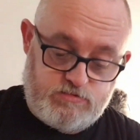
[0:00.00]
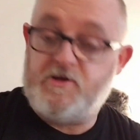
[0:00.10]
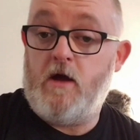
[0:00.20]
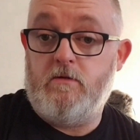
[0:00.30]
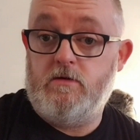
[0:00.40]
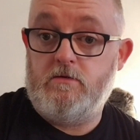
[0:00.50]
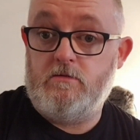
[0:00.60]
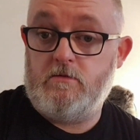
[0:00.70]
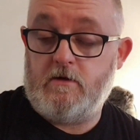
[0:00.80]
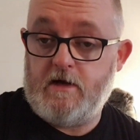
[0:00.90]
So,
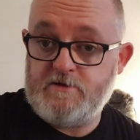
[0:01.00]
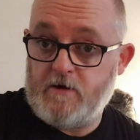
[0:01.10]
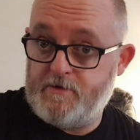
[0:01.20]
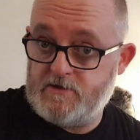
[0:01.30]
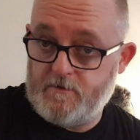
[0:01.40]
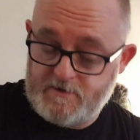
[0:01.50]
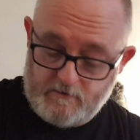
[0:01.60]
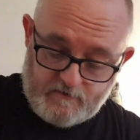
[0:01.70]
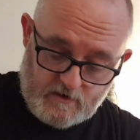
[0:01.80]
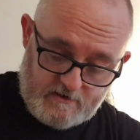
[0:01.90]
let's pop a top, see
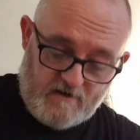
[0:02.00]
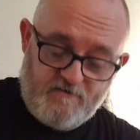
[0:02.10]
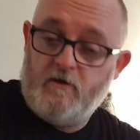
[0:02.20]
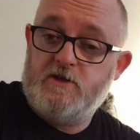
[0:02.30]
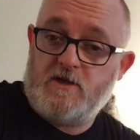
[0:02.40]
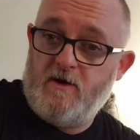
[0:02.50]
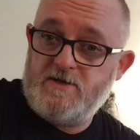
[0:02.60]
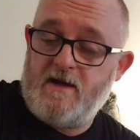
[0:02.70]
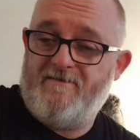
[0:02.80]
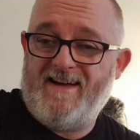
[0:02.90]
what we've got. Now, full
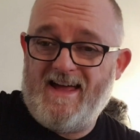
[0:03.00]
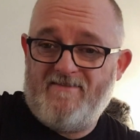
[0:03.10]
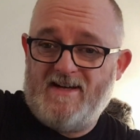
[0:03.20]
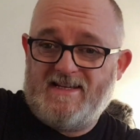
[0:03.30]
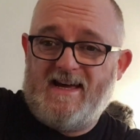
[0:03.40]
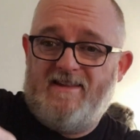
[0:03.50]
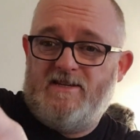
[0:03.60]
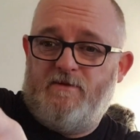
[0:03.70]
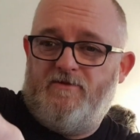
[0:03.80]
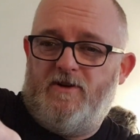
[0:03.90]
disclosure, I have had a can of
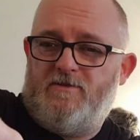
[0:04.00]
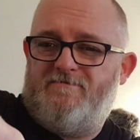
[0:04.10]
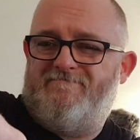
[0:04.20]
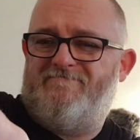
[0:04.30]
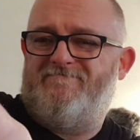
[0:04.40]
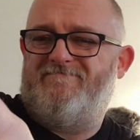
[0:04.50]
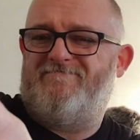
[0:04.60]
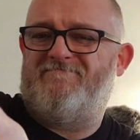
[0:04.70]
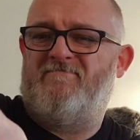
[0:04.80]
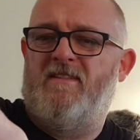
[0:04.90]
this before,
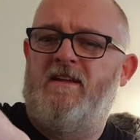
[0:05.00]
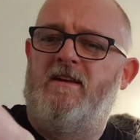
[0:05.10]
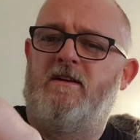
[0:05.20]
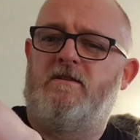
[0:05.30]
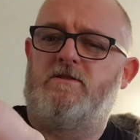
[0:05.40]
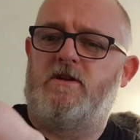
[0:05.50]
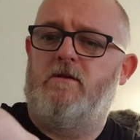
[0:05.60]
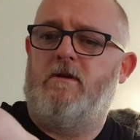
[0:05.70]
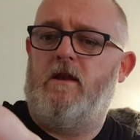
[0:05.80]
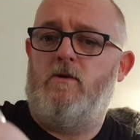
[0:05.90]

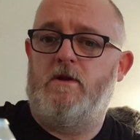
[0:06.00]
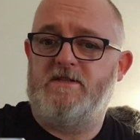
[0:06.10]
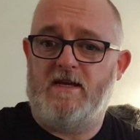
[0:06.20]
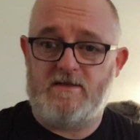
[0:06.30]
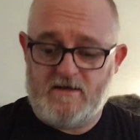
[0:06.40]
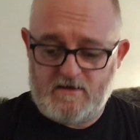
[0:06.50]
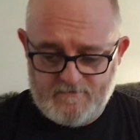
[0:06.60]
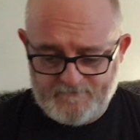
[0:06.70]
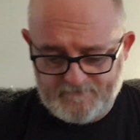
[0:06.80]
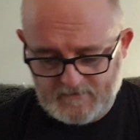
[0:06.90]
so I know what it tastes like.
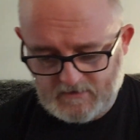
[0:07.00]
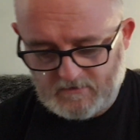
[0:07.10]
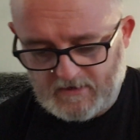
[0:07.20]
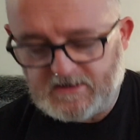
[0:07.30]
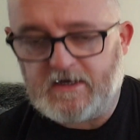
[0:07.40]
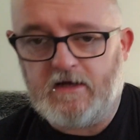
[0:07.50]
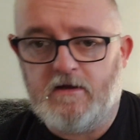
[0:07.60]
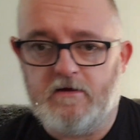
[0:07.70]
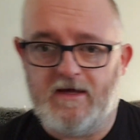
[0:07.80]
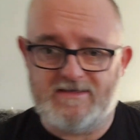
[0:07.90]
I had a can
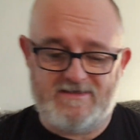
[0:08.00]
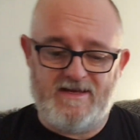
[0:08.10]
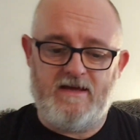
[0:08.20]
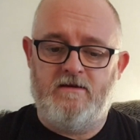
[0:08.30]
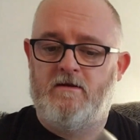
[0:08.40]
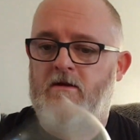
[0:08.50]
yesterday.